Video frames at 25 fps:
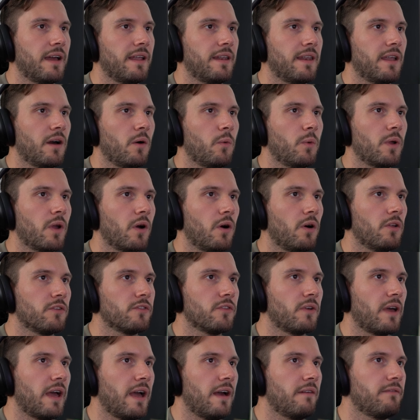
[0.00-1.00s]
and now we
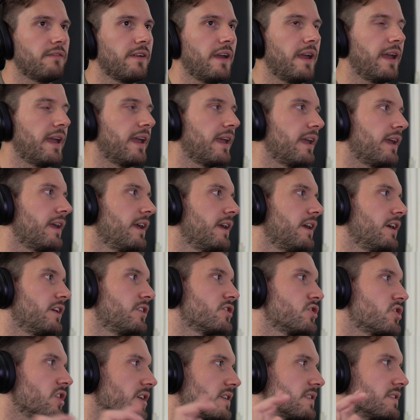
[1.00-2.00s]
also have a
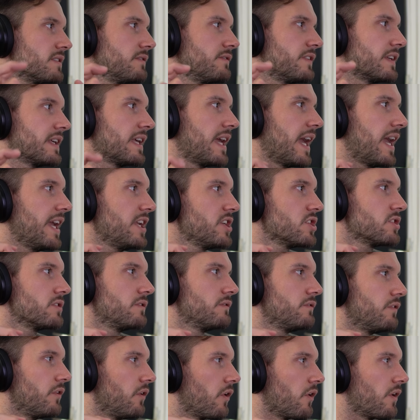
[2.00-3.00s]
justification
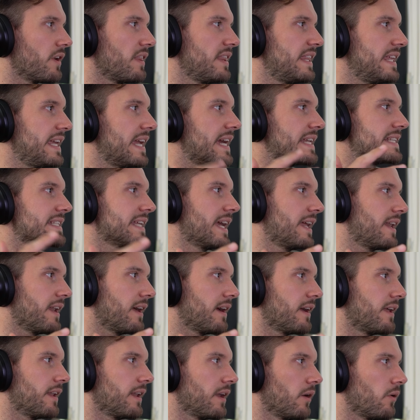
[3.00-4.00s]
for the antenna
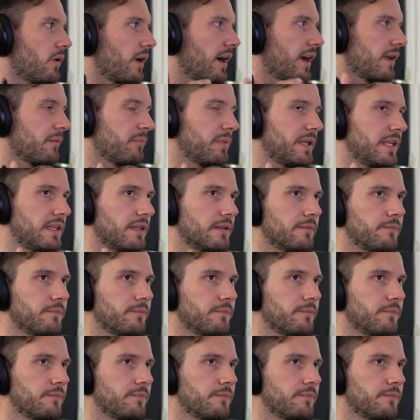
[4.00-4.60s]
in our IP.